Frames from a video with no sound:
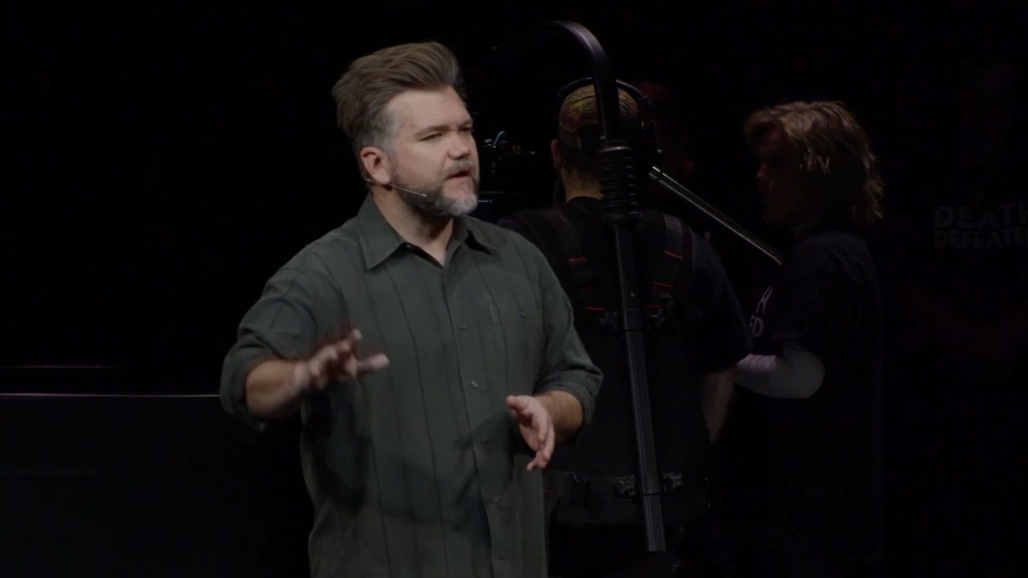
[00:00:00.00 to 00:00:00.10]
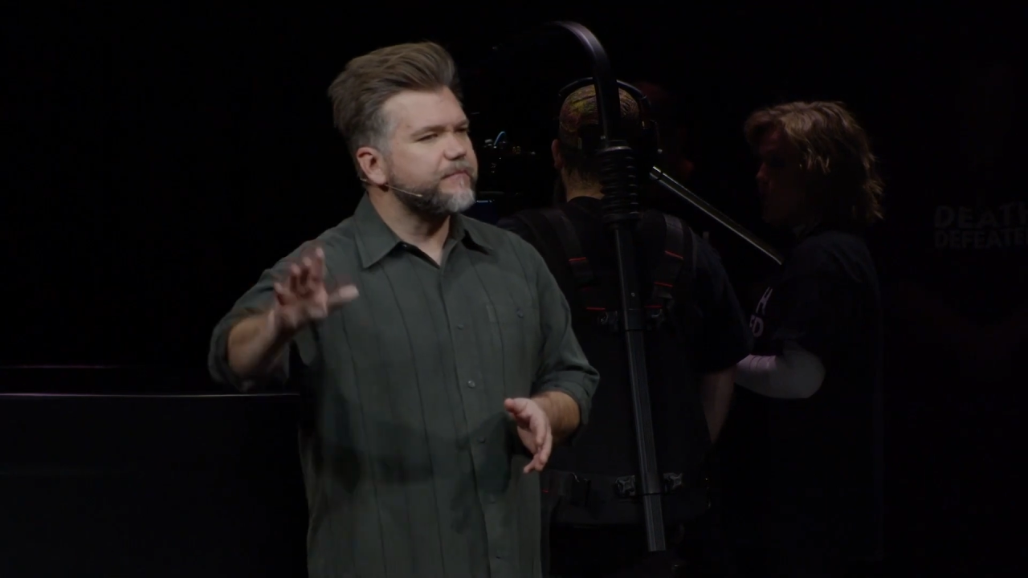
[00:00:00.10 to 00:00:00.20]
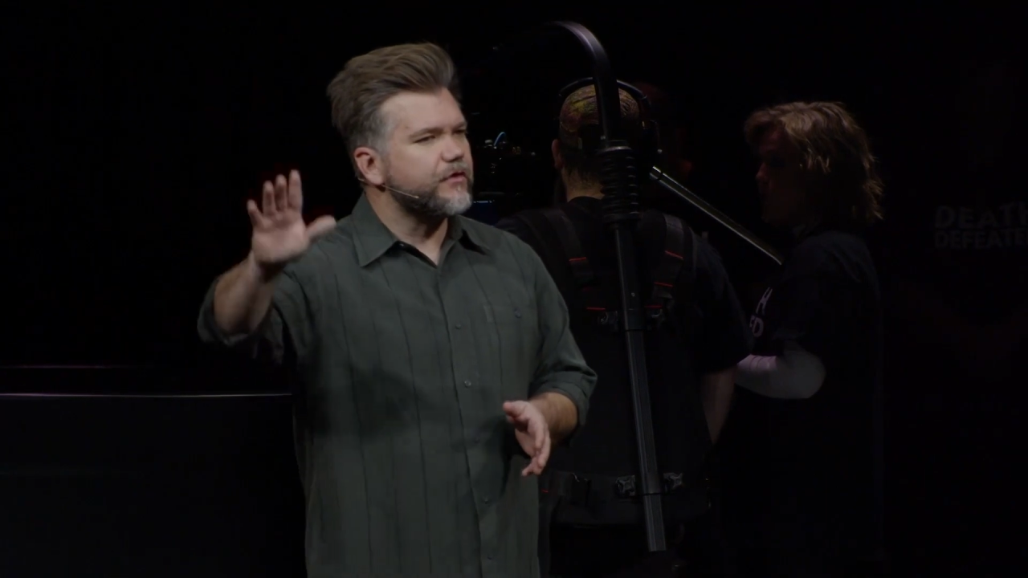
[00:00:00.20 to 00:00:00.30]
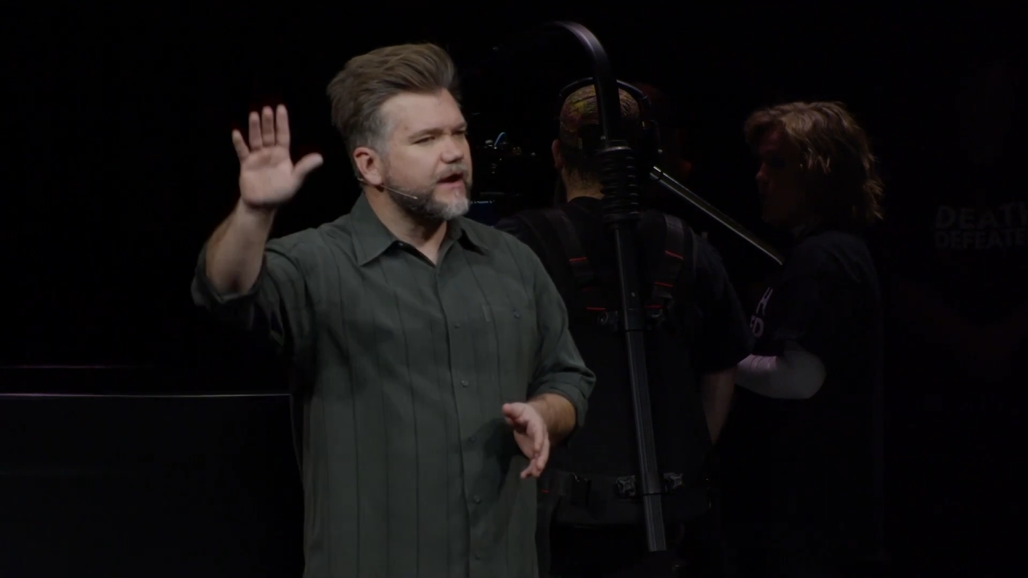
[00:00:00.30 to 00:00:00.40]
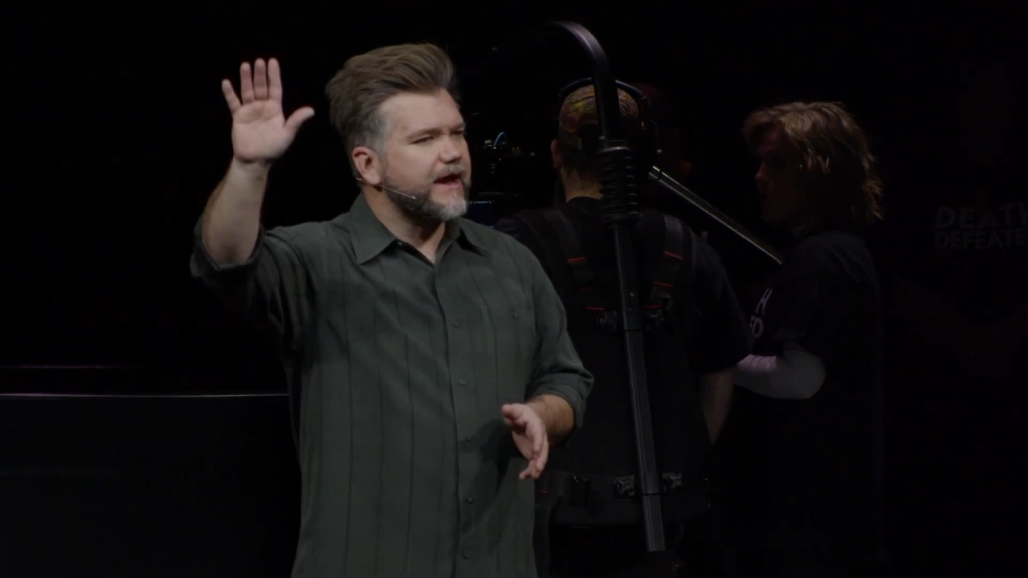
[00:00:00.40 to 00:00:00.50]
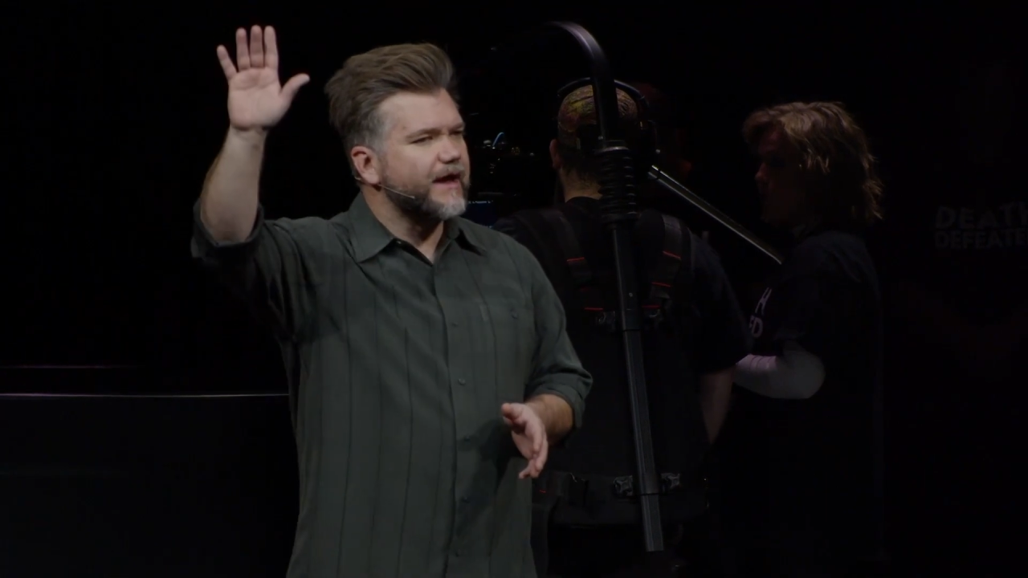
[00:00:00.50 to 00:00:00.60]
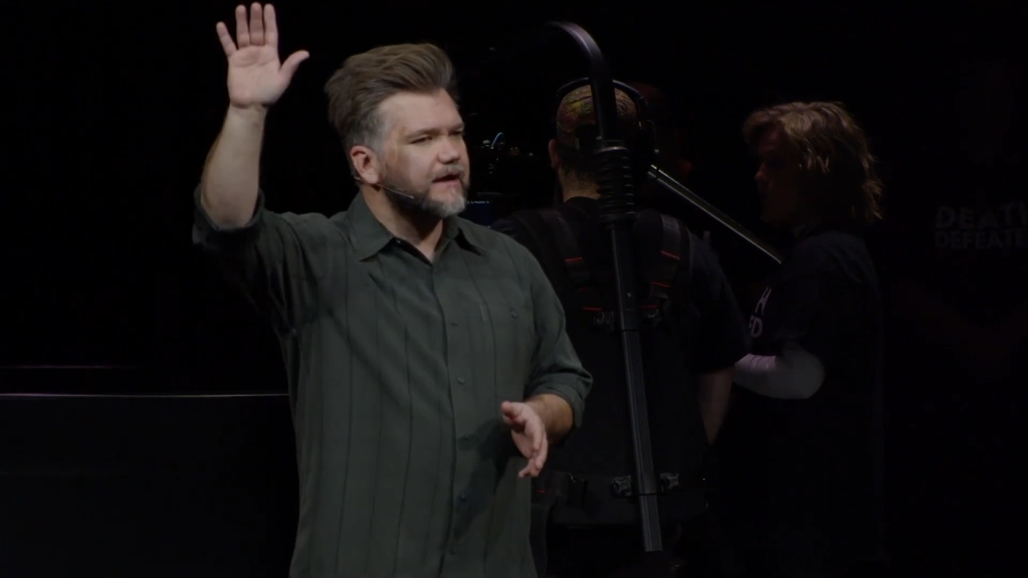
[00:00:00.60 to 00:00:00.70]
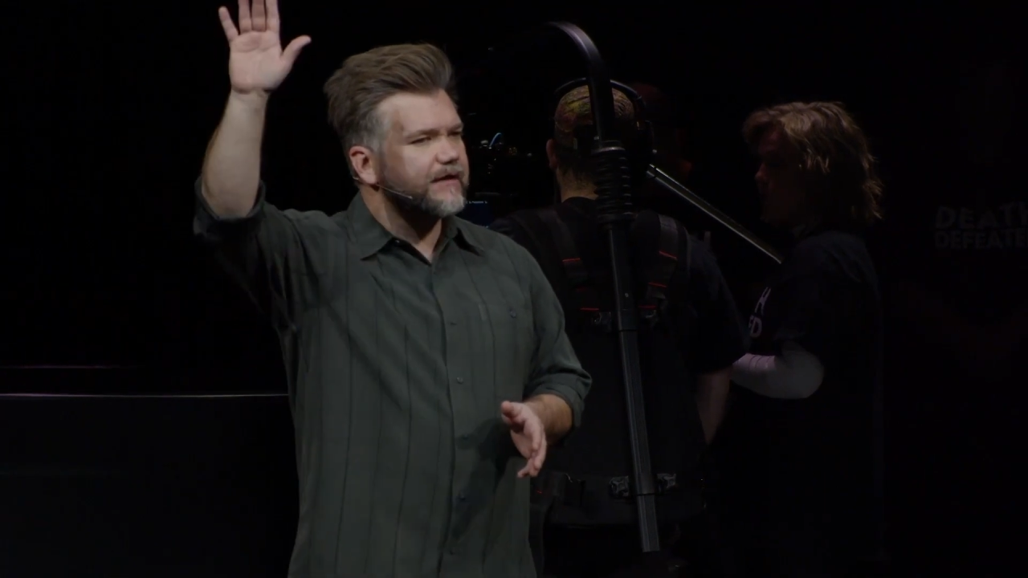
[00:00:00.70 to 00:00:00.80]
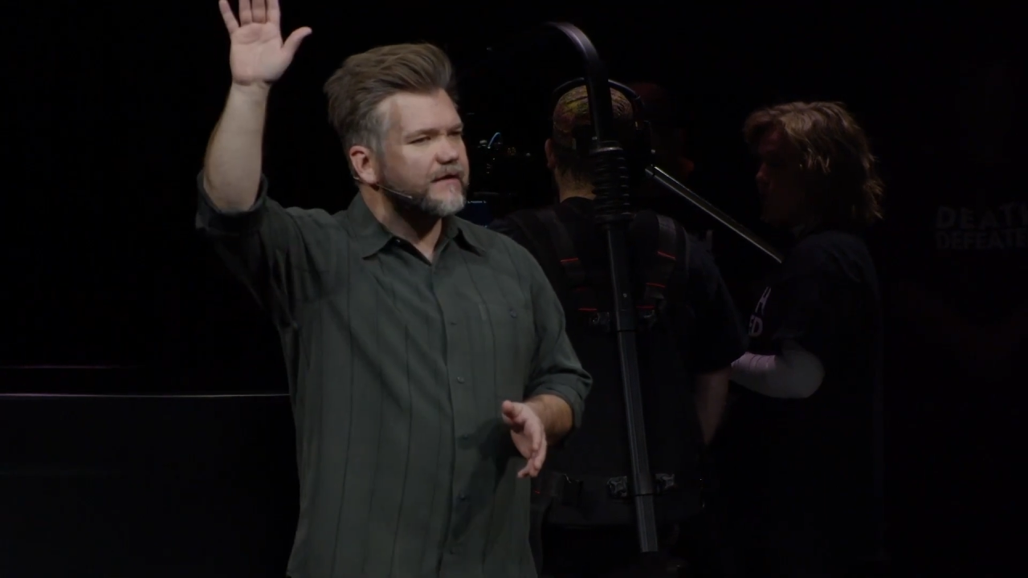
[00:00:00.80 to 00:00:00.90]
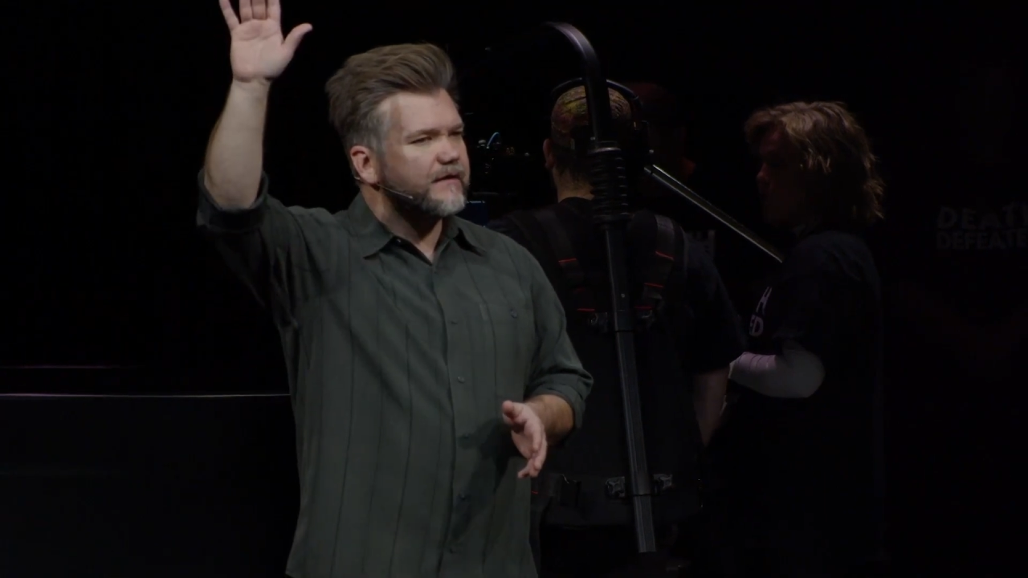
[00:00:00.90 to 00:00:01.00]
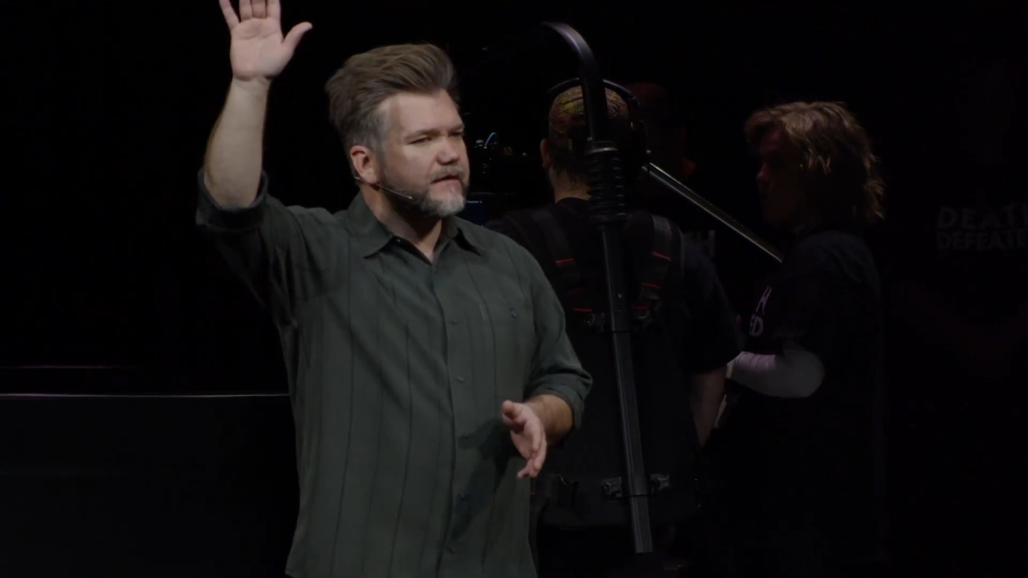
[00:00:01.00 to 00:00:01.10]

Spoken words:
up your hand